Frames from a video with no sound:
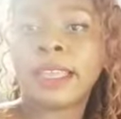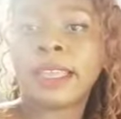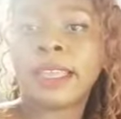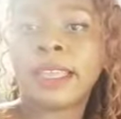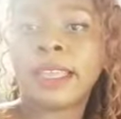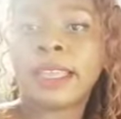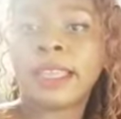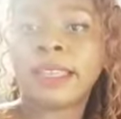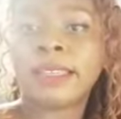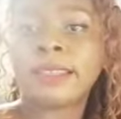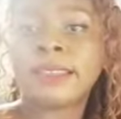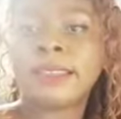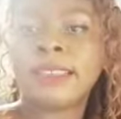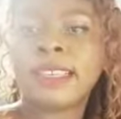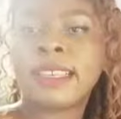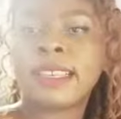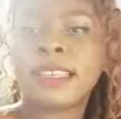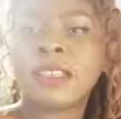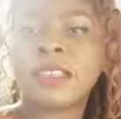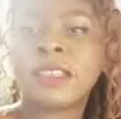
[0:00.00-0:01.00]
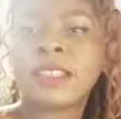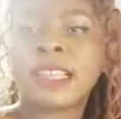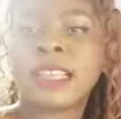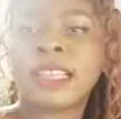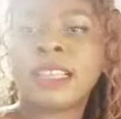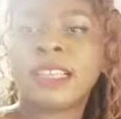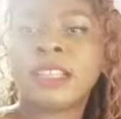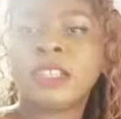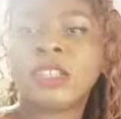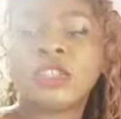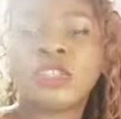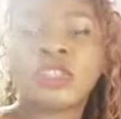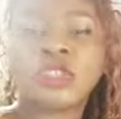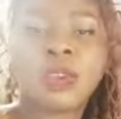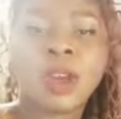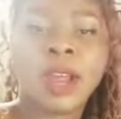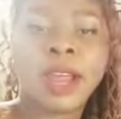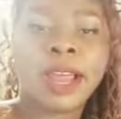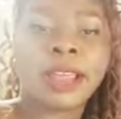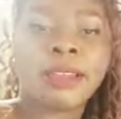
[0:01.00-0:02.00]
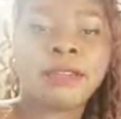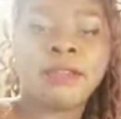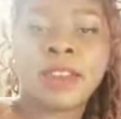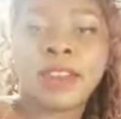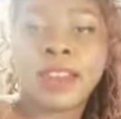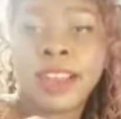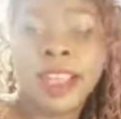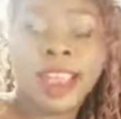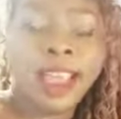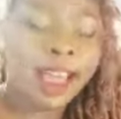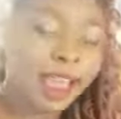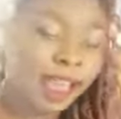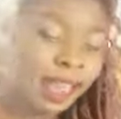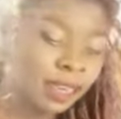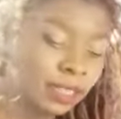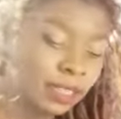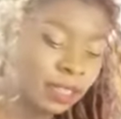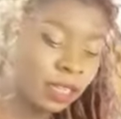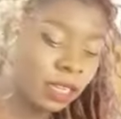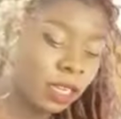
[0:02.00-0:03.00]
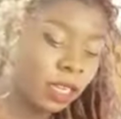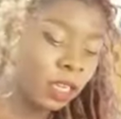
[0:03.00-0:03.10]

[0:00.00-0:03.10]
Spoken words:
You can see it's just like a dry, very hard.